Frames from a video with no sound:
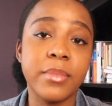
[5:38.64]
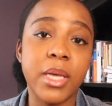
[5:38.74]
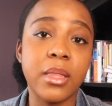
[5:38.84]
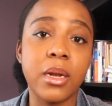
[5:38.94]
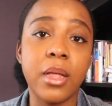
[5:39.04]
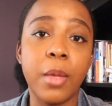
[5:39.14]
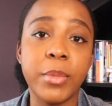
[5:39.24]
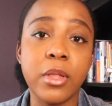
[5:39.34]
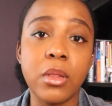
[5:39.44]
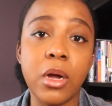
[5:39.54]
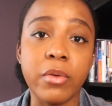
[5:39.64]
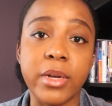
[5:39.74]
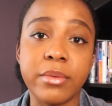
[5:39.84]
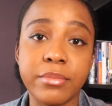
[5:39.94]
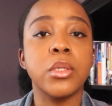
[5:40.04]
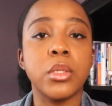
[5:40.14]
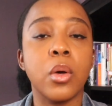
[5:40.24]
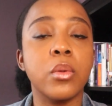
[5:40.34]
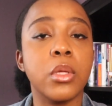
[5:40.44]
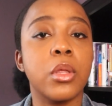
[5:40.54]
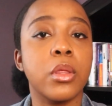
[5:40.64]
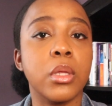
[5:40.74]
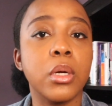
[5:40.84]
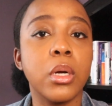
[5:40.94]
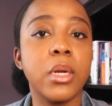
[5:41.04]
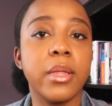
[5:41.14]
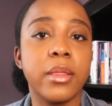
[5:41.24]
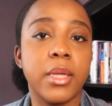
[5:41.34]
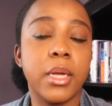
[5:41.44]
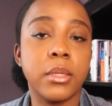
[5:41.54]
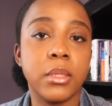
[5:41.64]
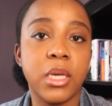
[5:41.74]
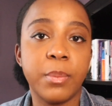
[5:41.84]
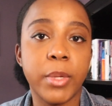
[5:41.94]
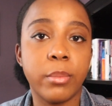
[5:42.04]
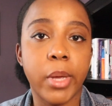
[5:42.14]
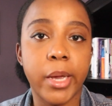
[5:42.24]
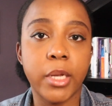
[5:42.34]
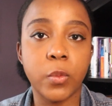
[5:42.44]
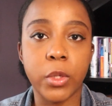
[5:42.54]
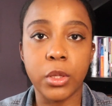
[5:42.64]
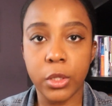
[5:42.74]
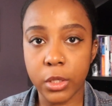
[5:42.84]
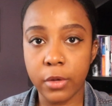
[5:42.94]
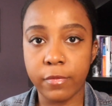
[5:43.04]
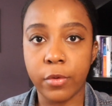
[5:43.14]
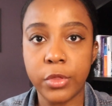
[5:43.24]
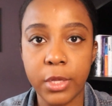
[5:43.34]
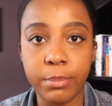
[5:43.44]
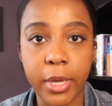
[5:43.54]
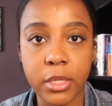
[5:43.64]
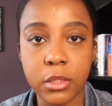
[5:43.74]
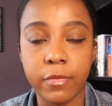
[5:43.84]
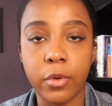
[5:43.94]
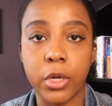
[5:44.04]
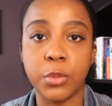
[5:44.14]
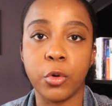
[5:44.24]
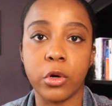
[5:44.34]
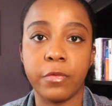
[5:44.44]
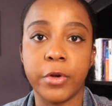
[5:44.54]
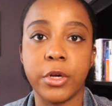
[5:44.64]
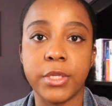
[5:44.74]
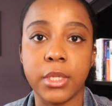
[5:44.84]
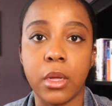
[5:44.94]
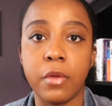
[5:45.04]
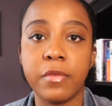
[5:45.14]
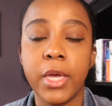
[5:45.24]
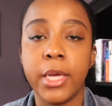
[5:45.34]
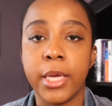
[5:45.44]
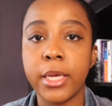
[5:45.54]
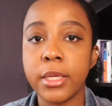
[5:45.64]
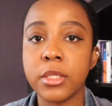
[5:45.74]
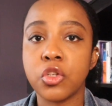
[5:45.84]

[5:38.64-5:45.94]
and that'll help in the long run. So the third thing to keep in mind when looking for the best Forex broker for yourself is